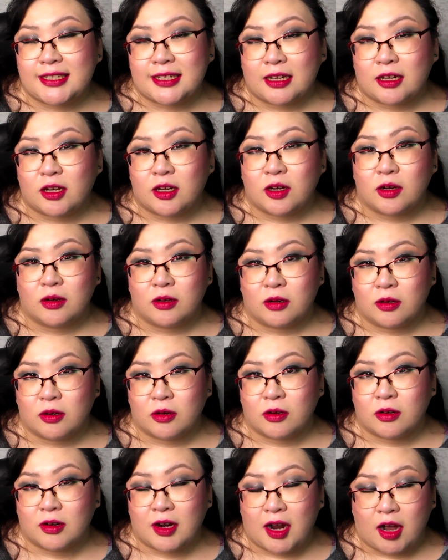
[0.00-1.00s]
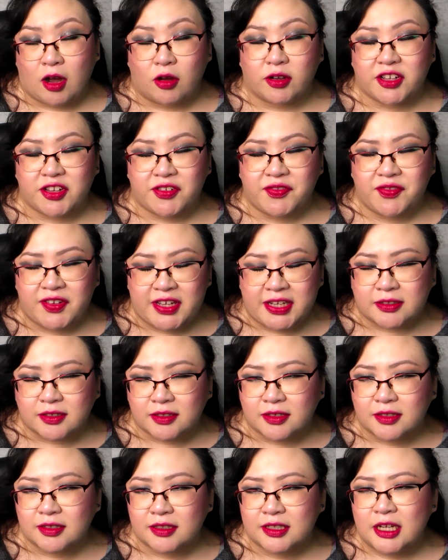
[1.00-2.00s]
tell her how he
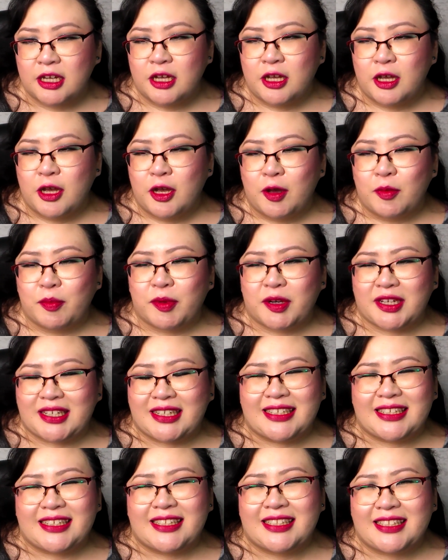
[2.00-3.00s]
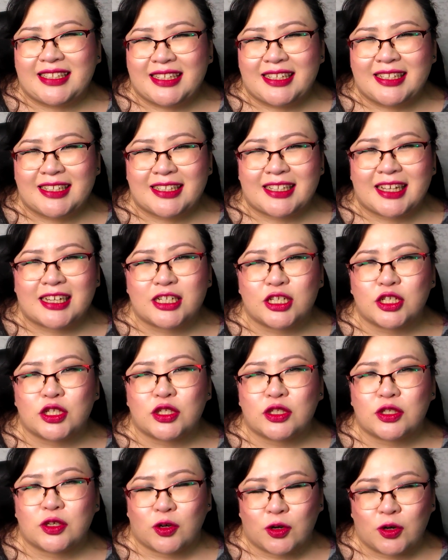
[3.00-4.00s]
feels, but he sees that
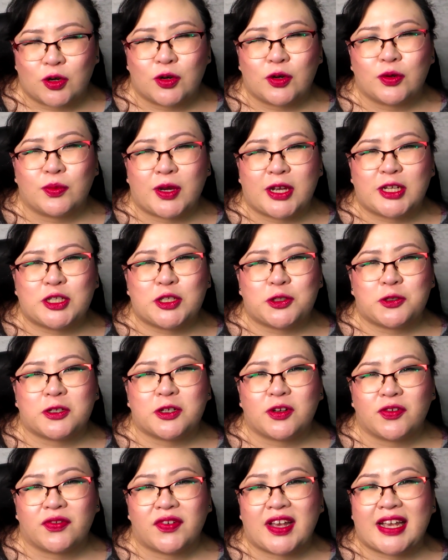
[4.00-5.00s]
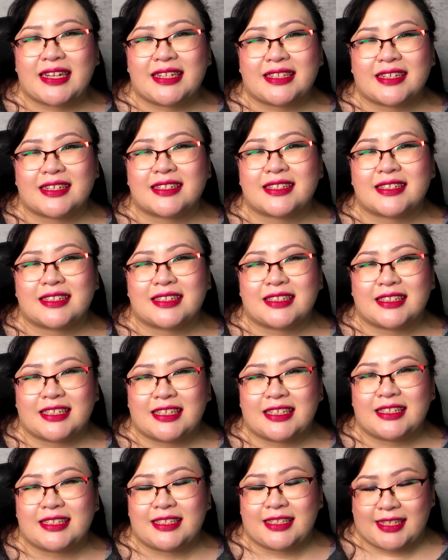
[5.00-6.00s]
his her red string of fate doesn't
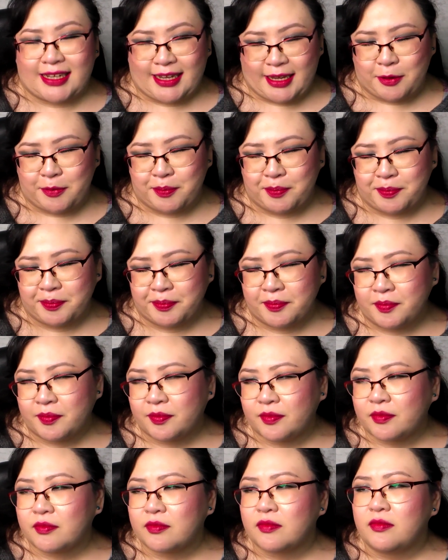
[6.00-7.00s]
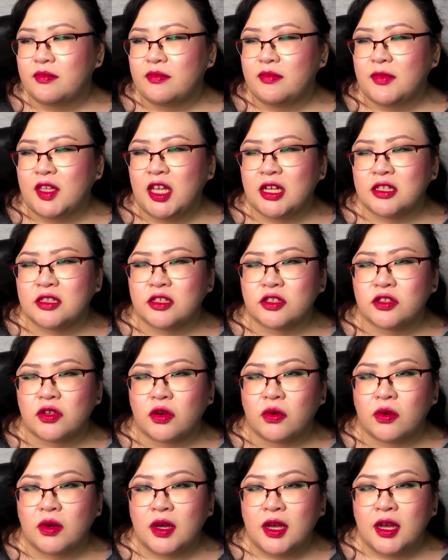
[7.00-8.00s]
lead to him. And
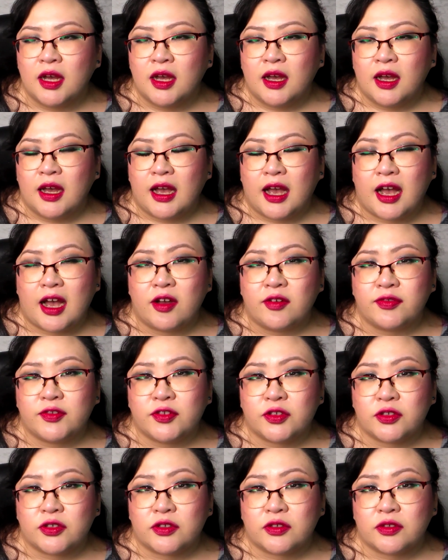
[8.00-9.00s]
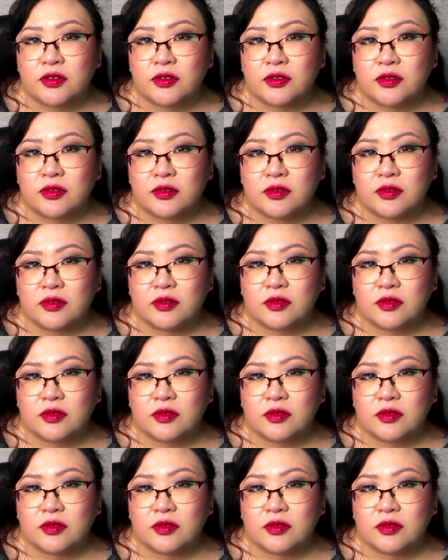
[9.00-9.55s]
so after